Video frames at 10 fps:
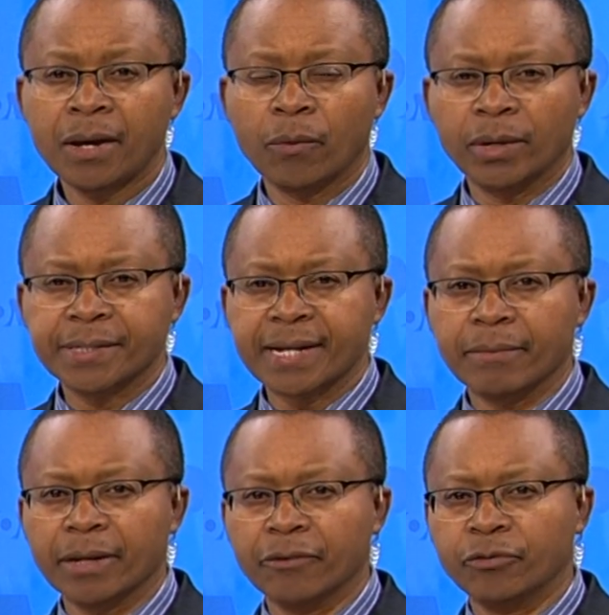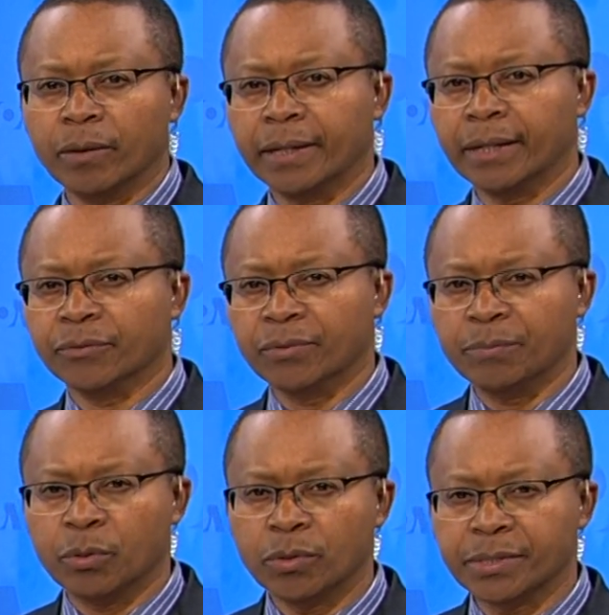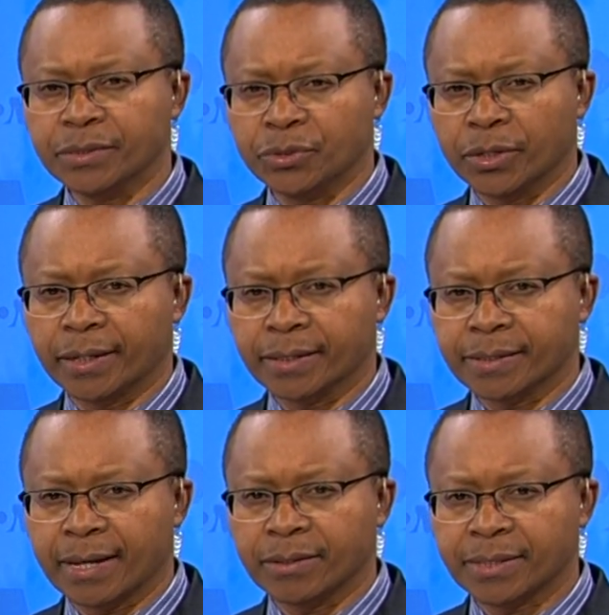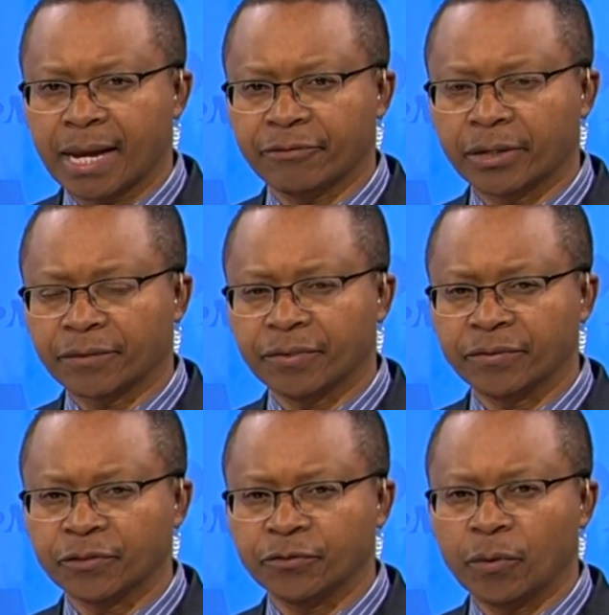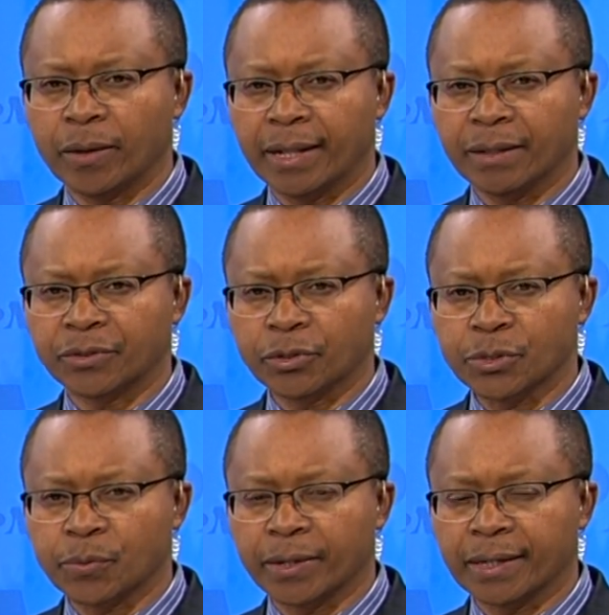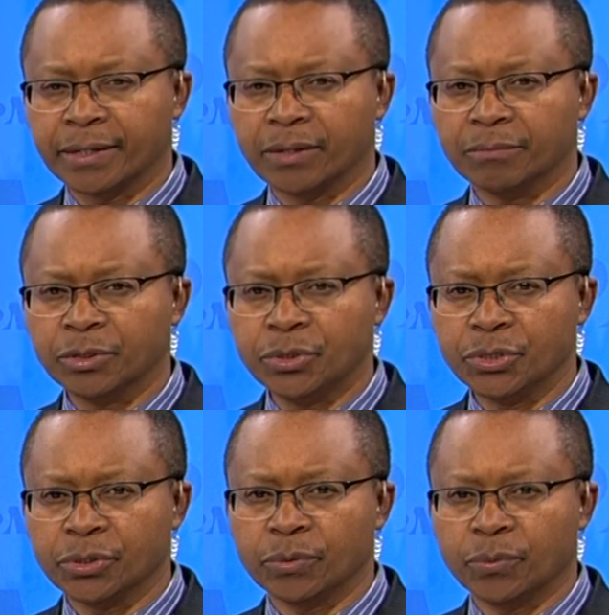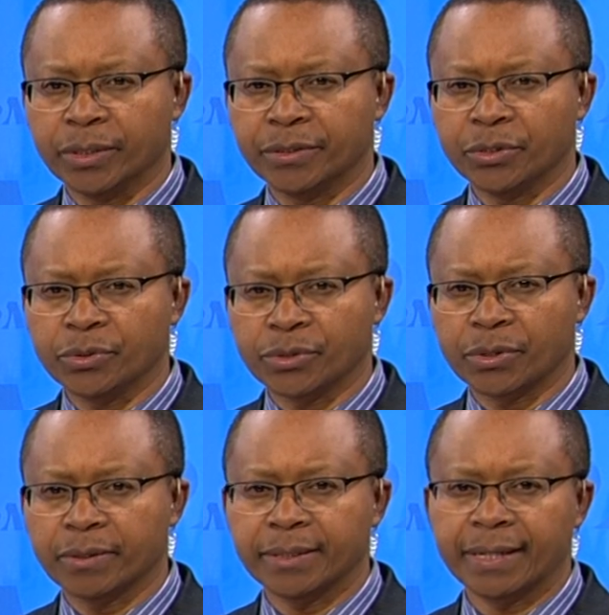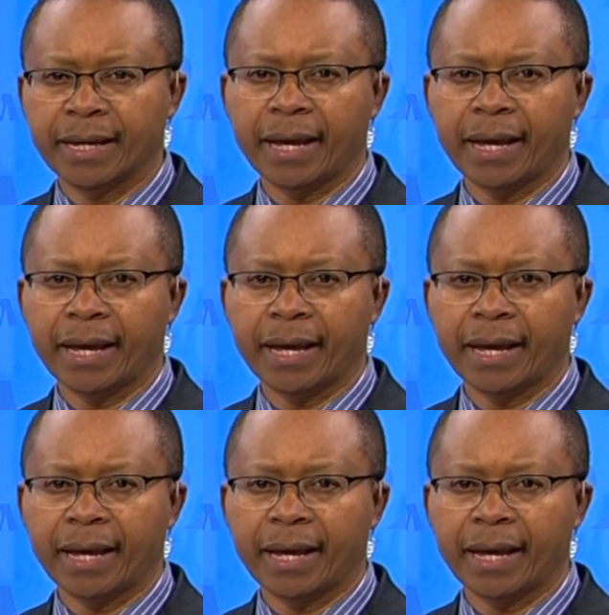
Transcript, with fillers: Well, it's time now for a health report, and joining us now is Africa 54 health correspondent Linord Moudou with news on the